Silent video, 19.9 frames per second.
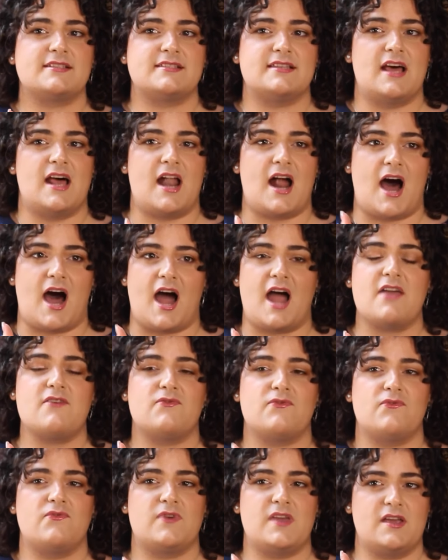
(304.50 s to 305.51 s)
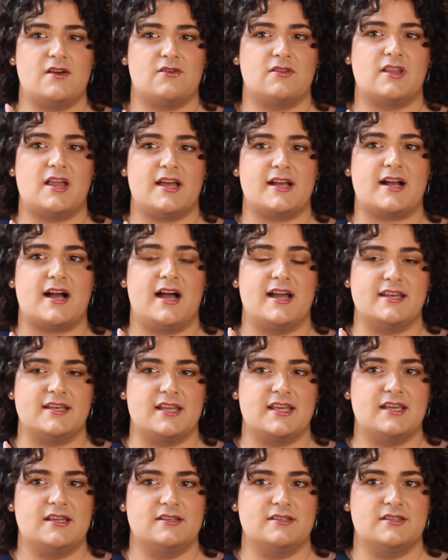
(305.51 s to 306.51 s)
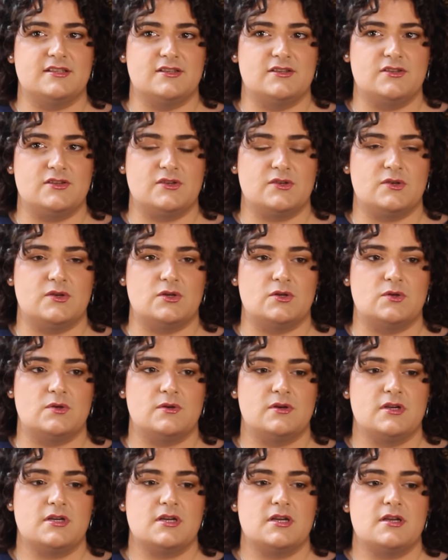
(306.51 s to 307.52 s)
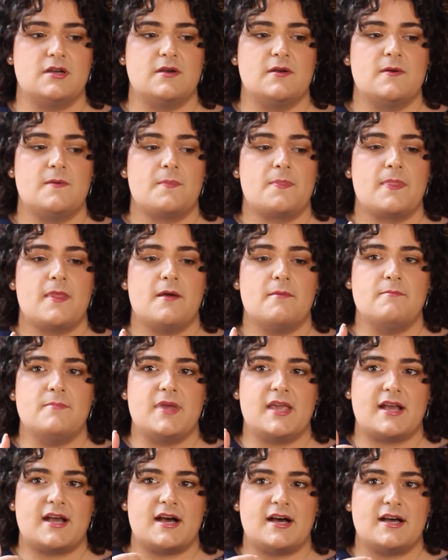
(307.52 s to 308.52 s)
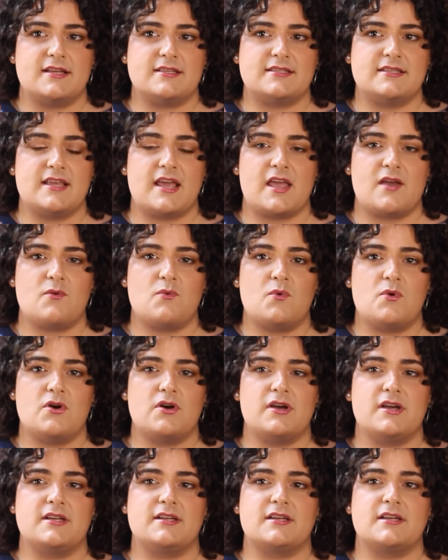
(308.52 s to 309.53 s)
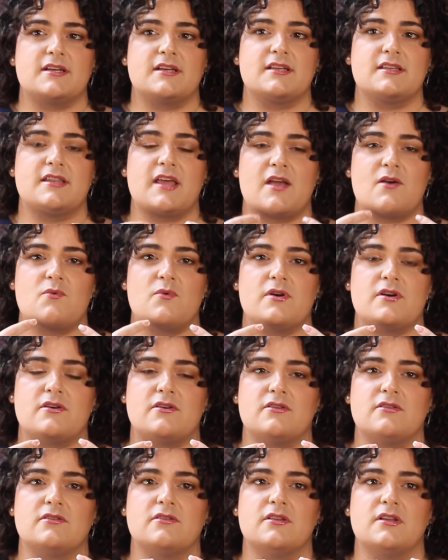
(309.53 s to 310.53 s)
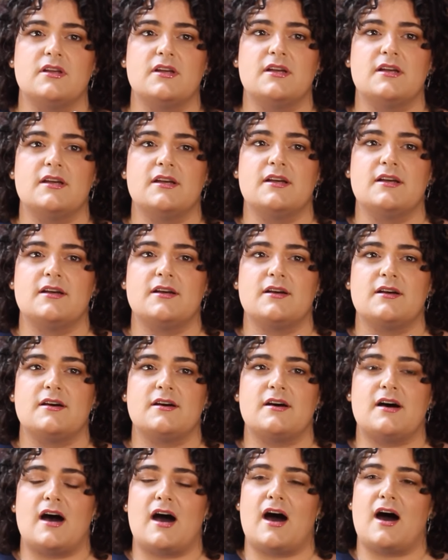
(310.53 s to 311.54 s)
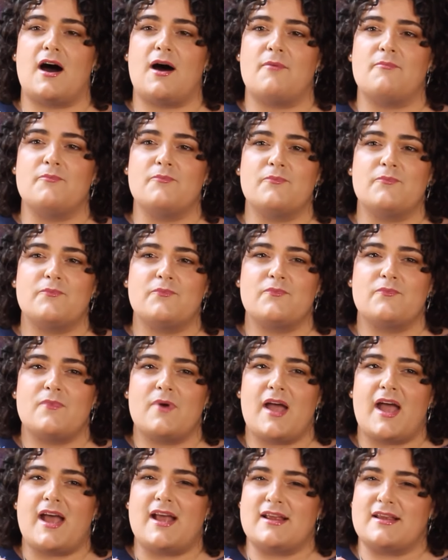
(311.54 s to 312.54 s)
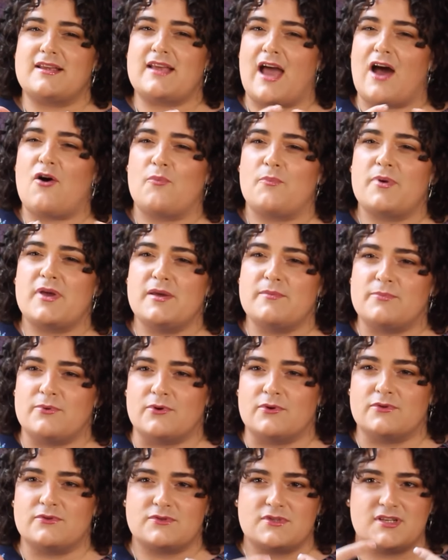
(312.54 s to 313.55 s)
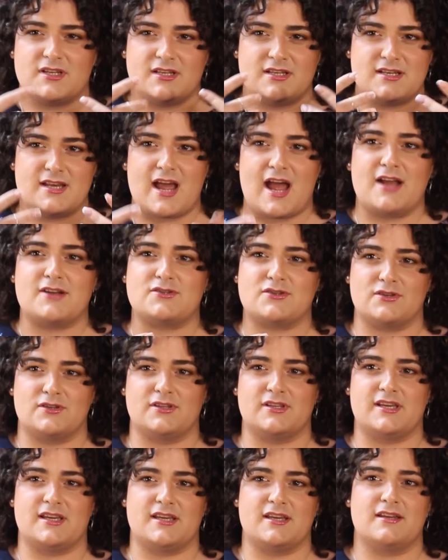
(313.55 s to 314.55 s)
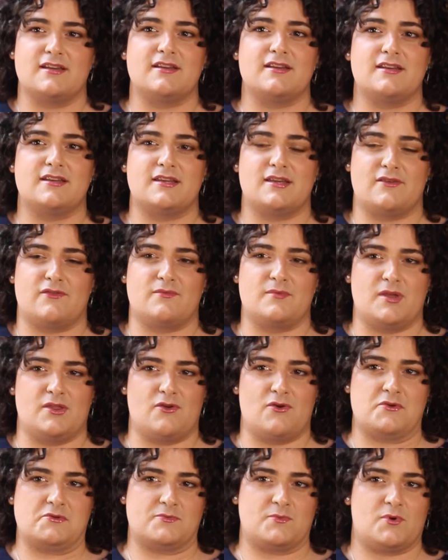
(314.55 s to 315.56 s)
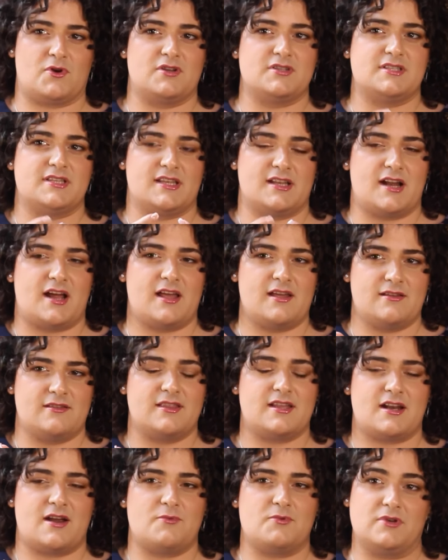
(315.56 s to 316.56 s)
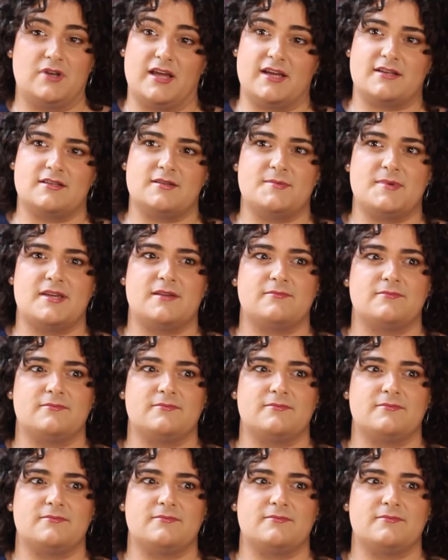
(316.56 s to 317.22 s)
that I feel like I need to do because they will um, help people to naturally give me those words that I would like to